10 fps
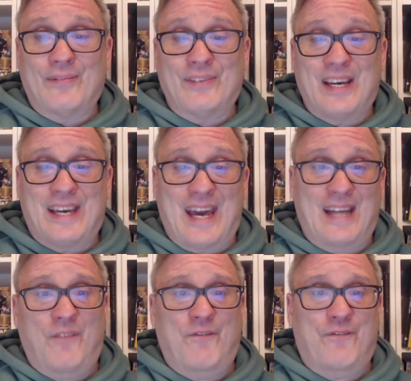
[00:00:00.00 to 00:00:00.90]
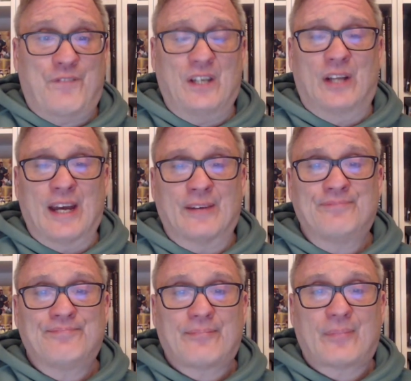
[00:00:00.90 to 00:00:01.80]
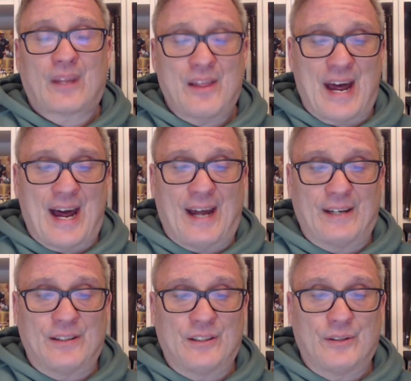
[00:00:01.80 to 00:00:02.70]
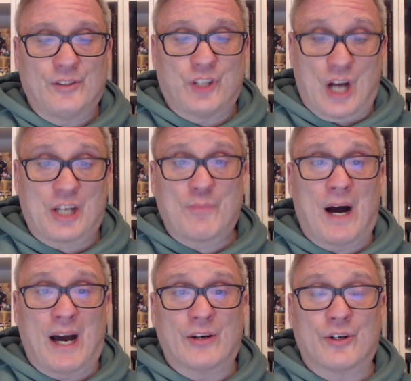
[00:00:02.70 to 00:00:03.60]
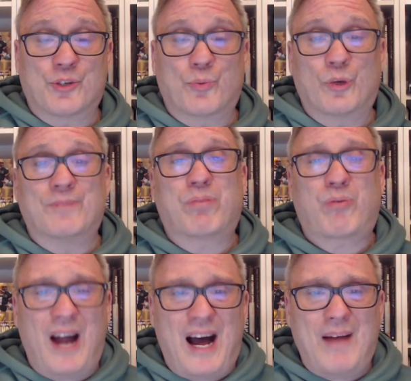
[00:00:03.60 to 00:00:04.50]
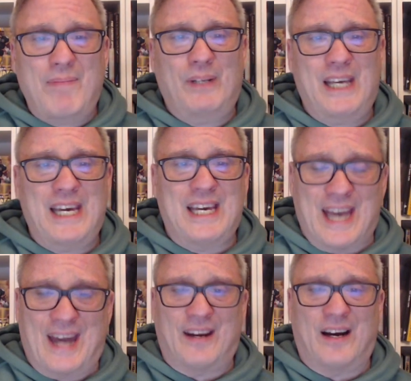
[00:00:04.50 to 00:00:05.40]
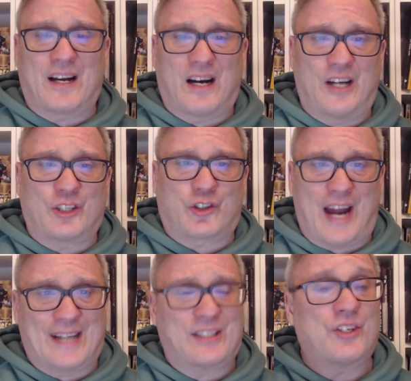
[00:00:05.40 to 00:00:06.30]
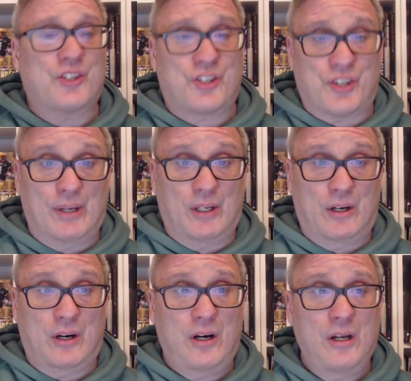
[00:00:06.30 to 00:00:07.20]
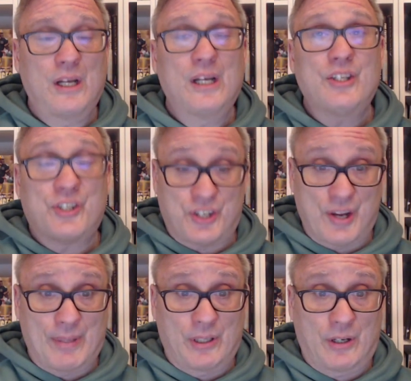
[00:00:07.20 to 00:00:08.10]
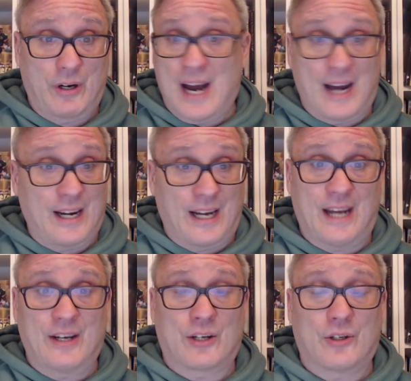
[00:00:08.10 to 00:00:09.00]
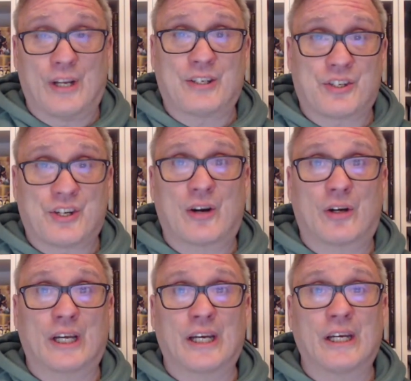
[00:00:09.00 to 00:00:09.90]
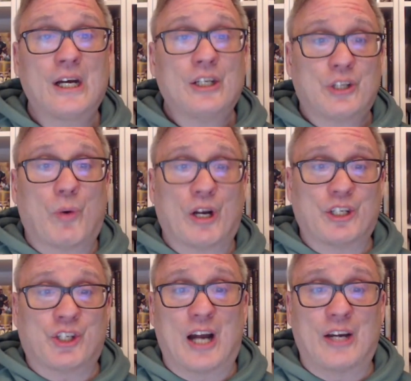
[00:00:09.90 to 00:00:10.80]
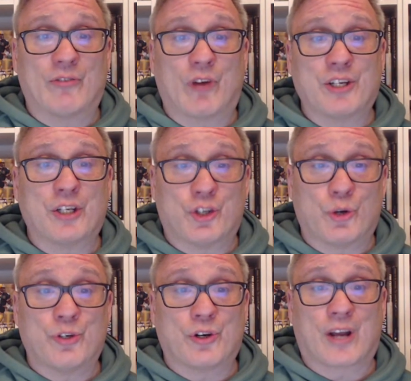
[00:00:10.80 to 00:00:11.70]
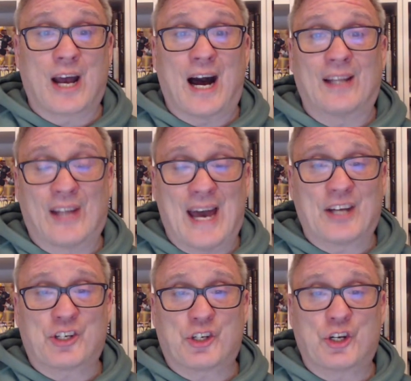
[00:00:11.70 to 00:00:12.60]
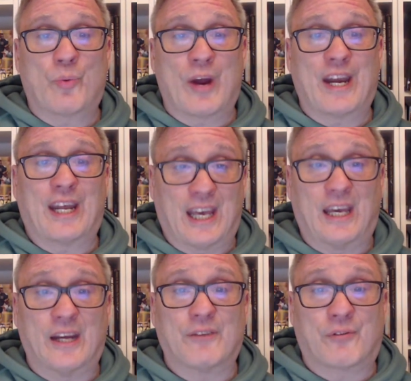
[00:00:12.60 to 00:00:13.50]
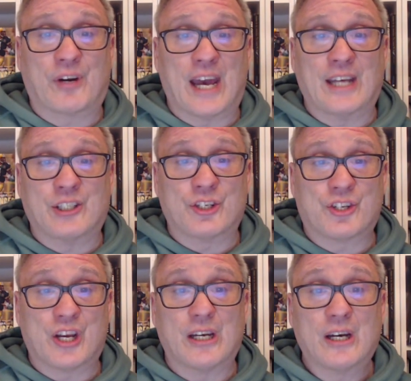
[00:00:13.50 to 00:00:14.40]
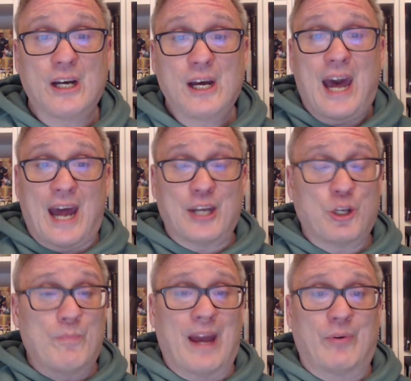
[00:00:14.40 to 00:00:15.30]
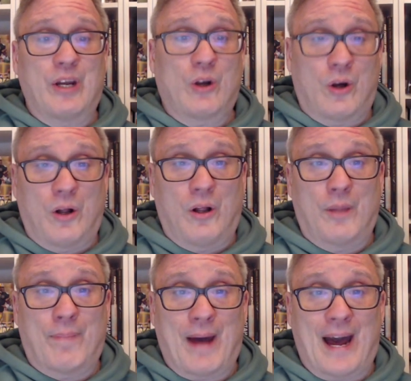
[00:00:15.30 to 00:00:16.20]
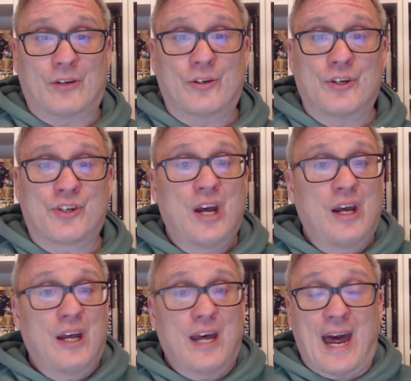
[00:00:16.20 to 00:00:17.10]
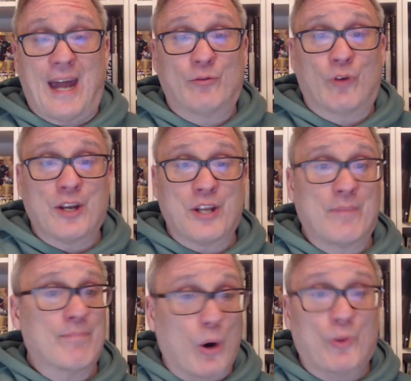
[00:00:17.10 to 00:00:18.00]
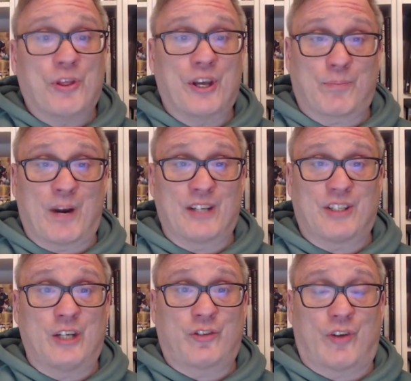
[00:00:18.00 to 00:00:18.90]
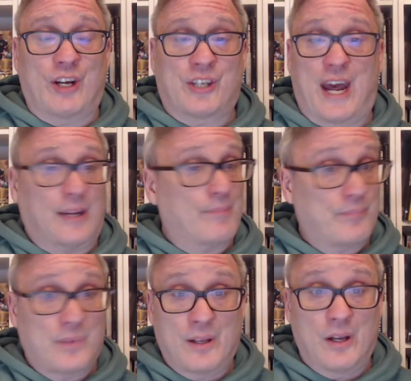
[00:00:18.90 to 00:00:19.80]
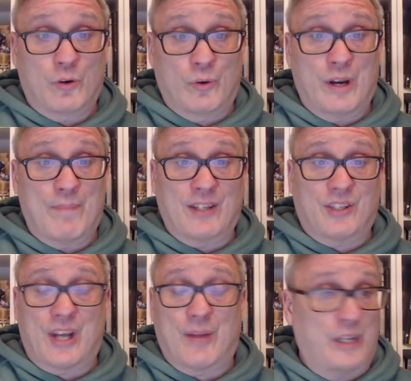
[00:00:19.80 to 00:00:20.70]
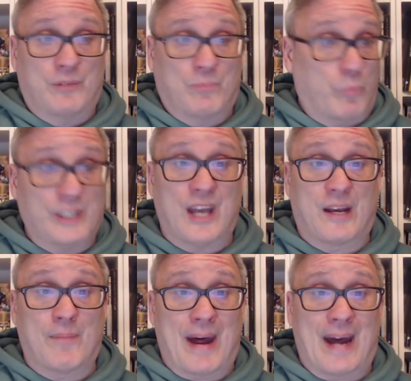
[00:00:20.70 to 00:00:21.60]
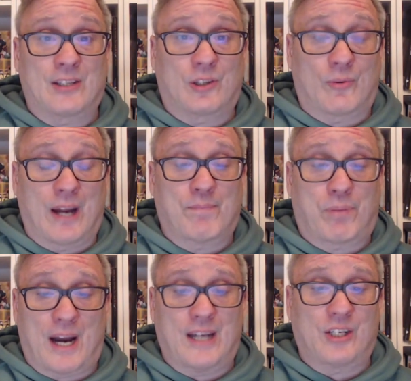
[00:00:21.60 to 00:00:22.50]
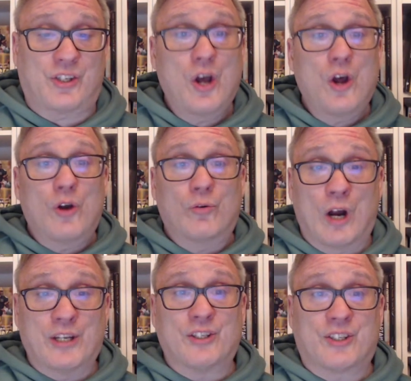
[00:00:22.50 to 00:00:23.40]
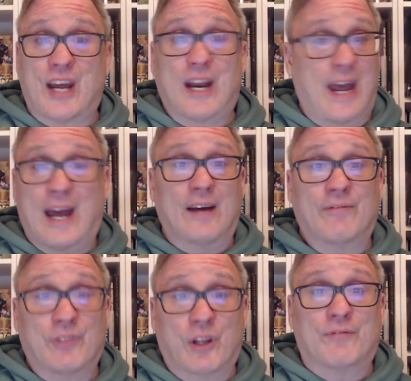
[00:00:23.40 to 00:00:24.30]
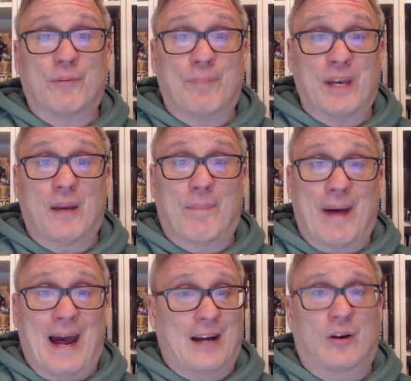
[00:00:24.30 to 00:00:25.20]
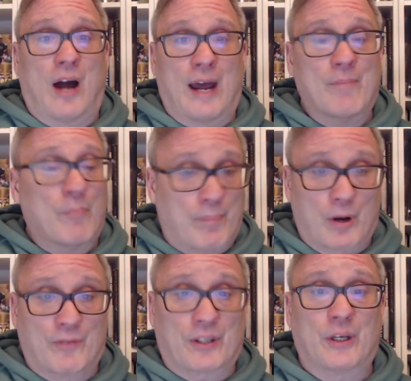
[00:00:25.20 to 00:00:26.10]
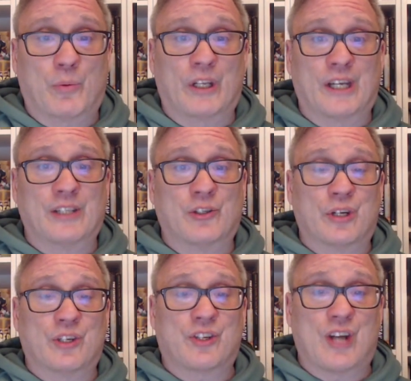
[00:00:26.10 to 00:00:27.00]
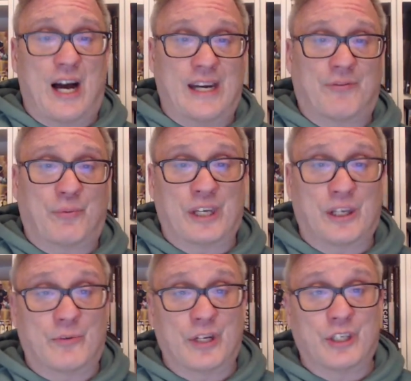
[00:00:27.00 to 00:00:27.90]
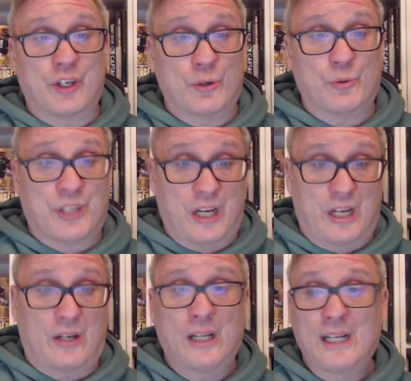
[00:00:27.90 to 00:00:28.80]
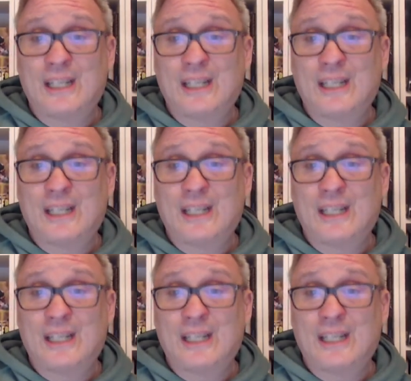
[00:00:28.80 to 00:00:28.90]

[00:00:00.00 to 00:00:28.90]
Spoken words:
You get the feeling that Josh Myers would probably get a contract similar, not identical necessarily, to what John Runyon Jr. got last year when he hit free agency. And you may recall the Packers and Runyon both expressed an interest. Hey, Green Bay said we'd take him back at the right price. Runyon said, hey, I've loved being a Packer. I'm perfectly willing to re-sign if we can reach a new deal.